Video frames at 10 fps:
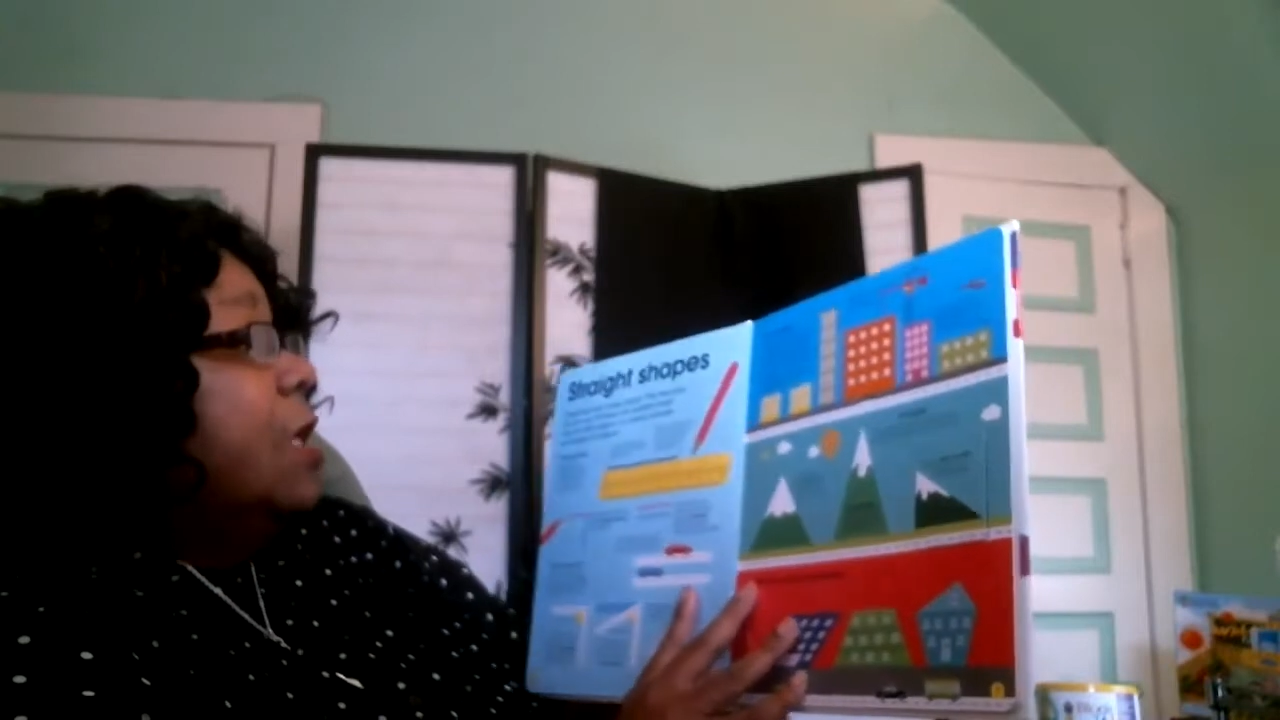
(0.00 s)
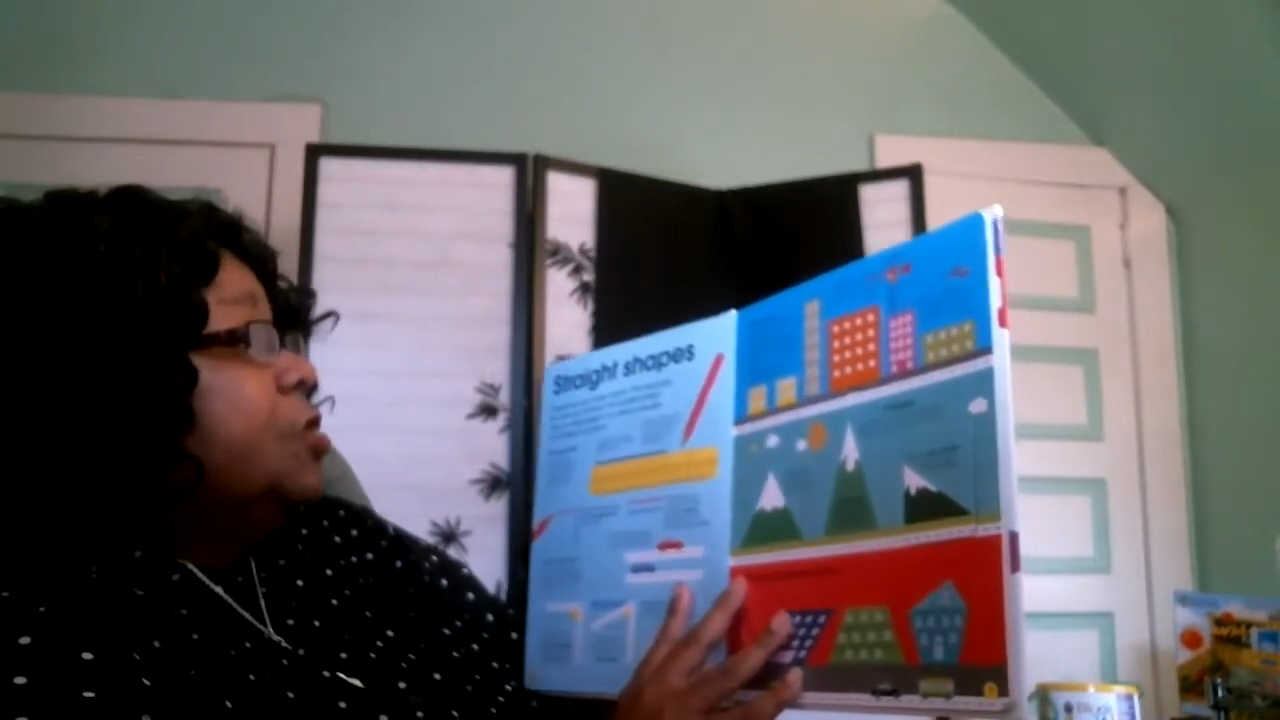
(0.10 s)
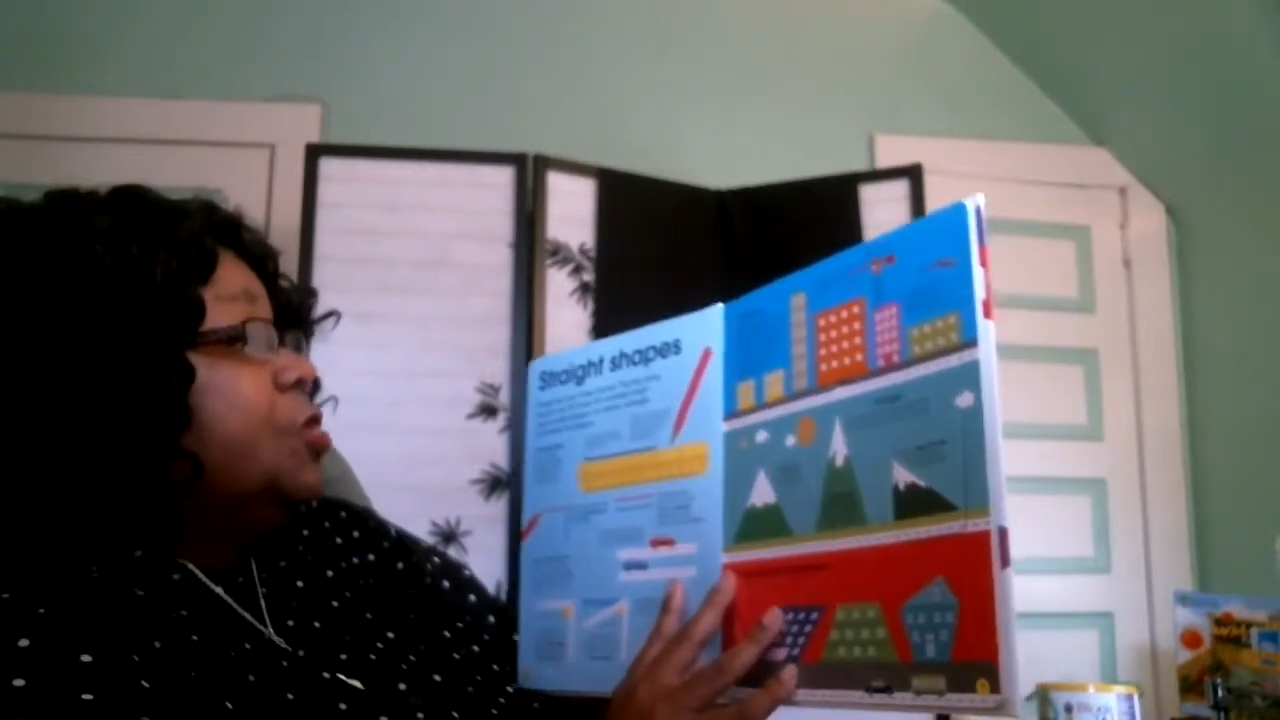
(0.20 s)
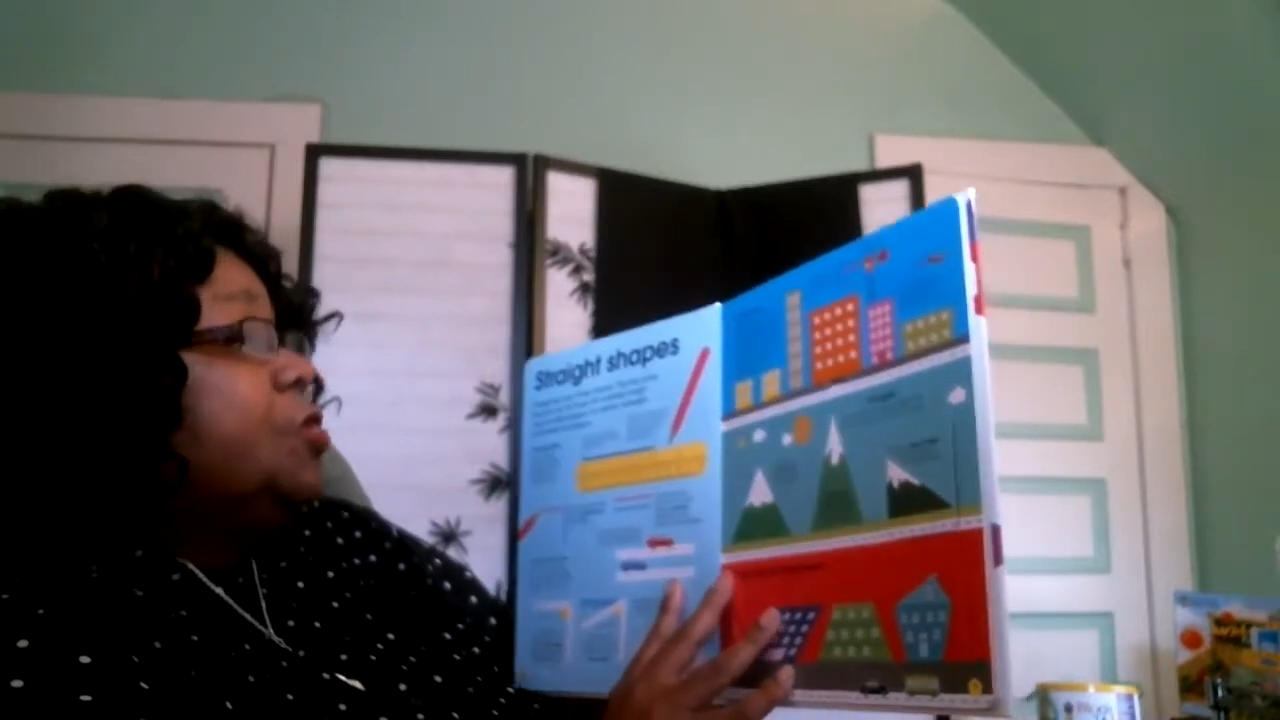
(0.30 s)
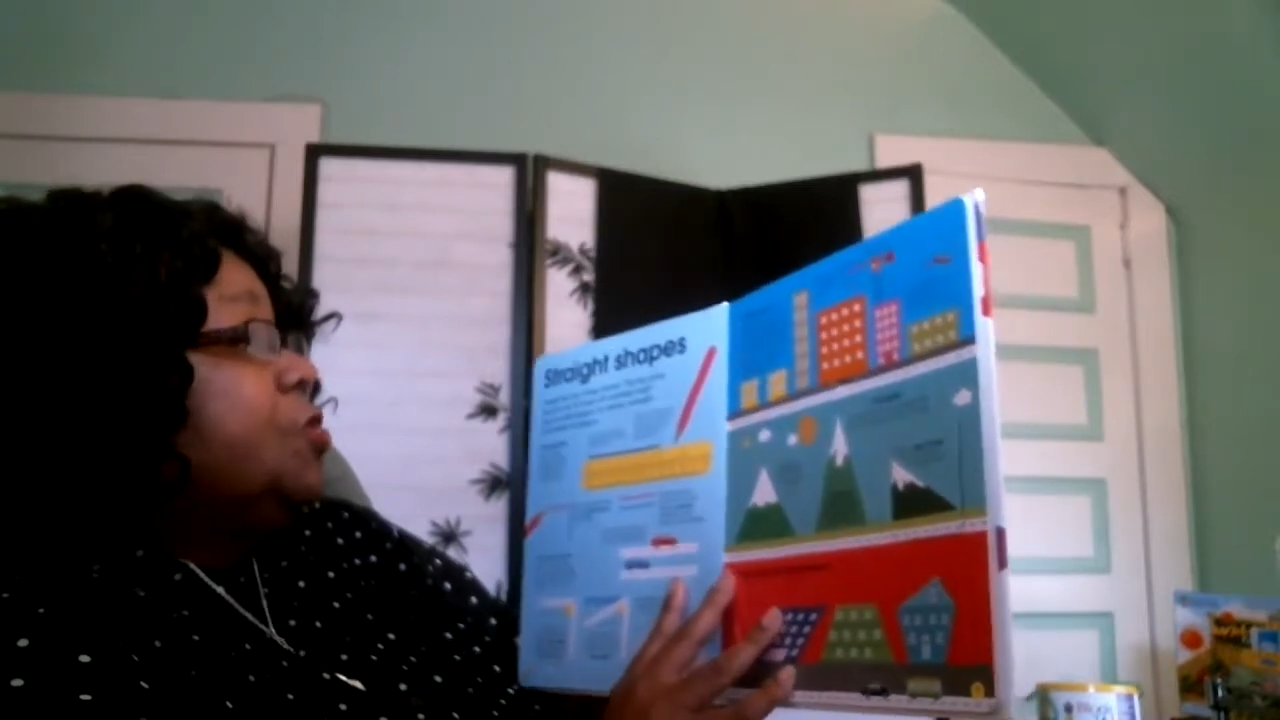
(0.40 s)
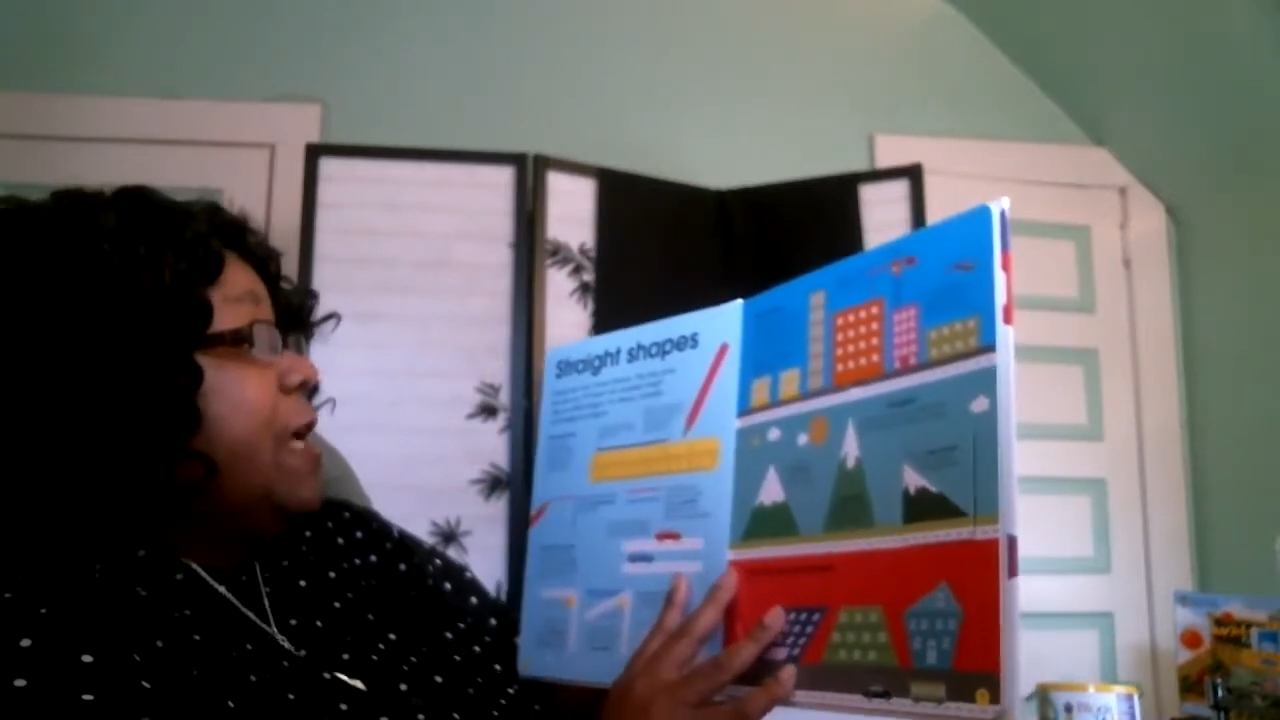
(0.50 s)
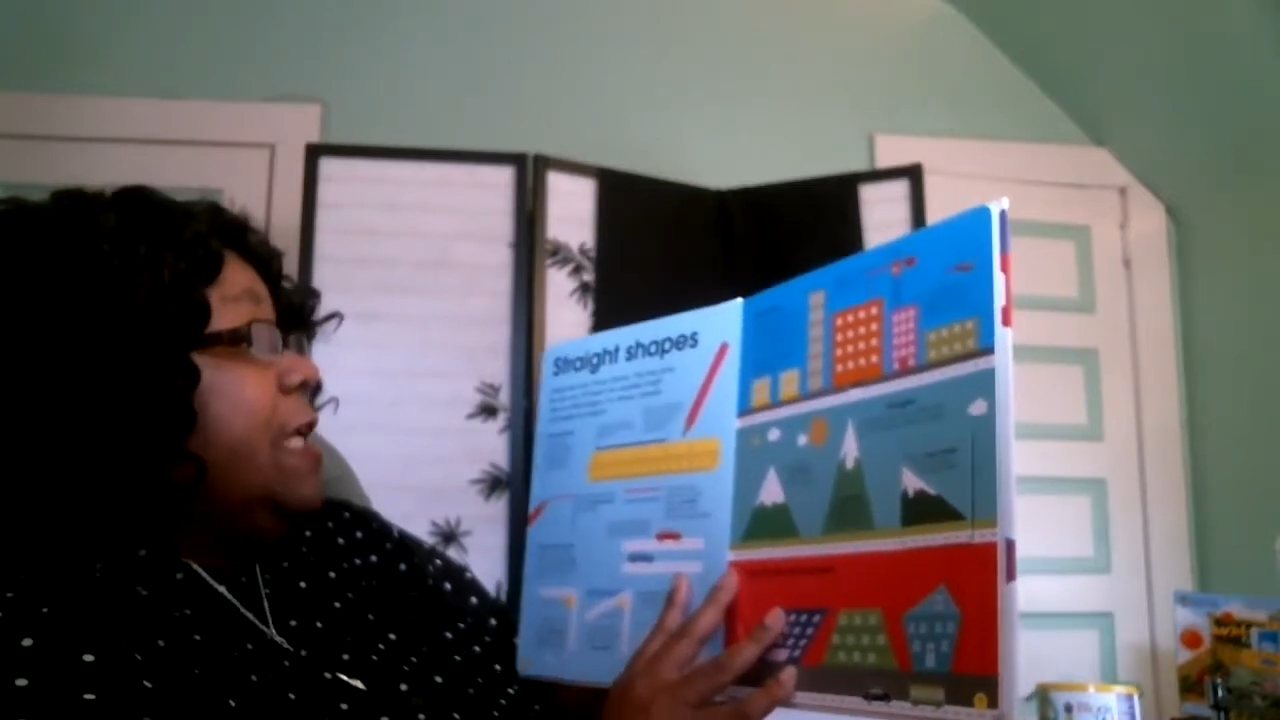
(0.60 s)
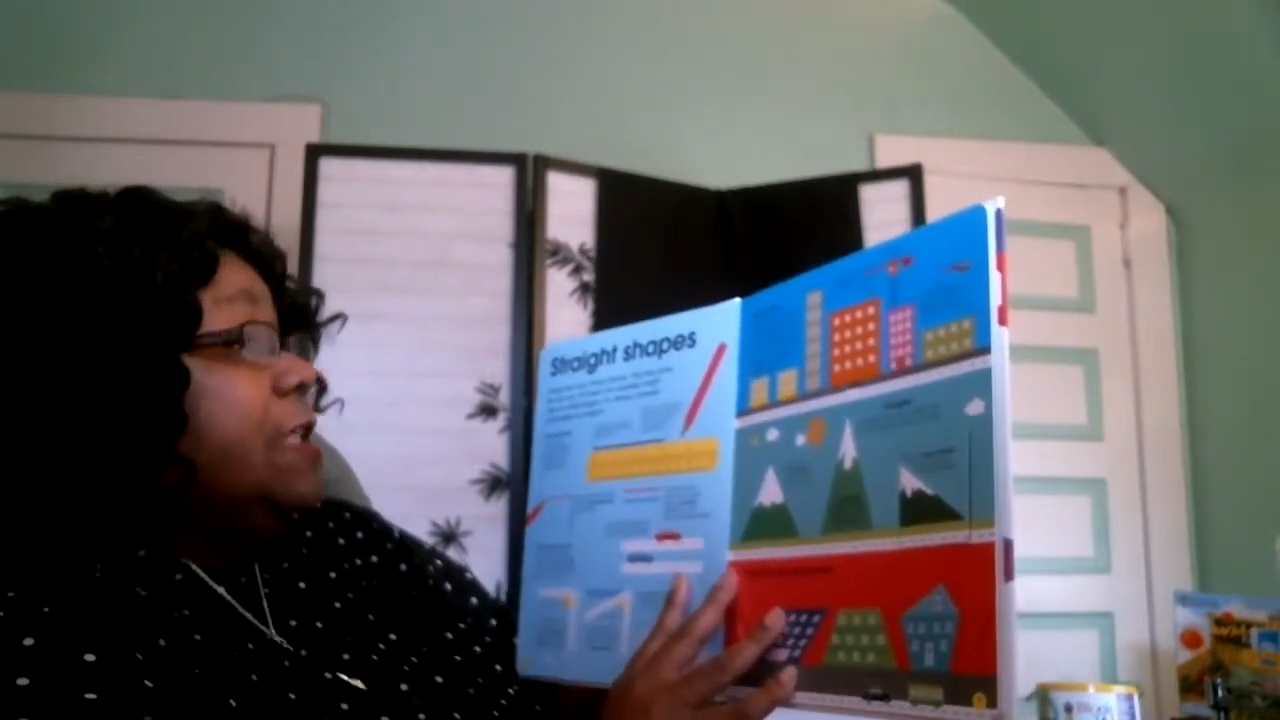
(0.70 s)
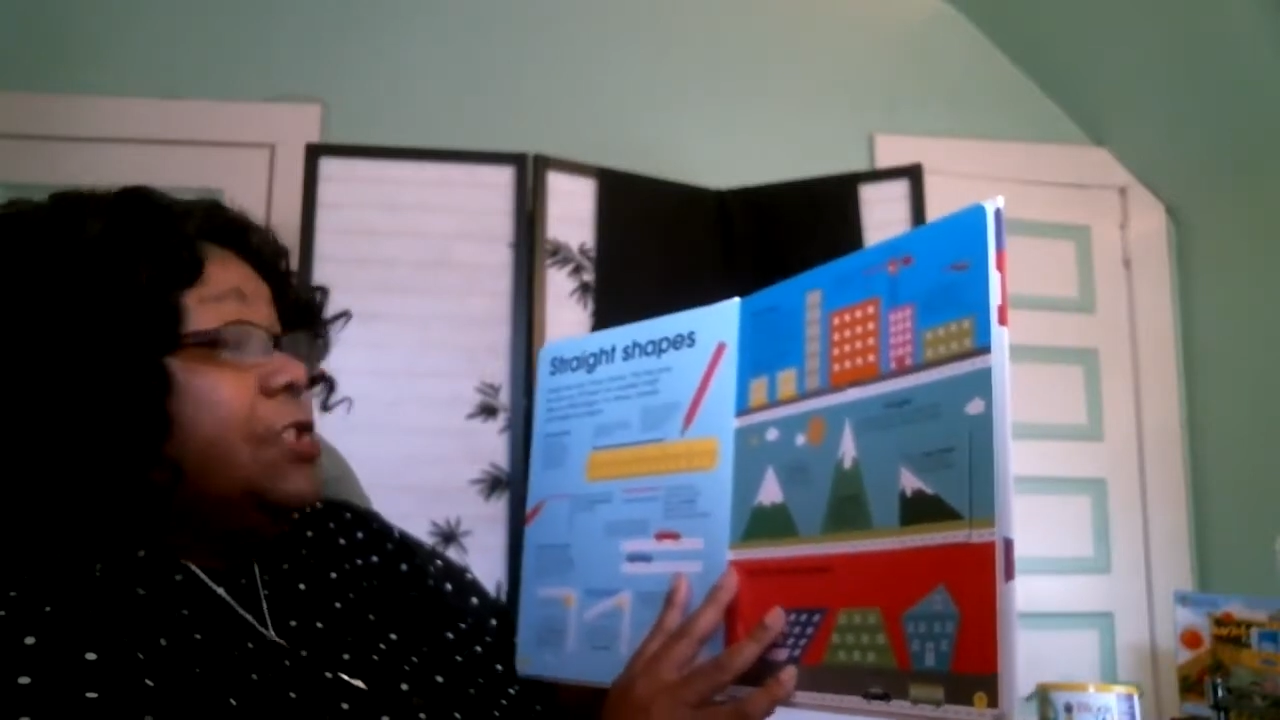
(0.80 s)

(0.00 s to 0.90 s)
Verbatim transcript: Straight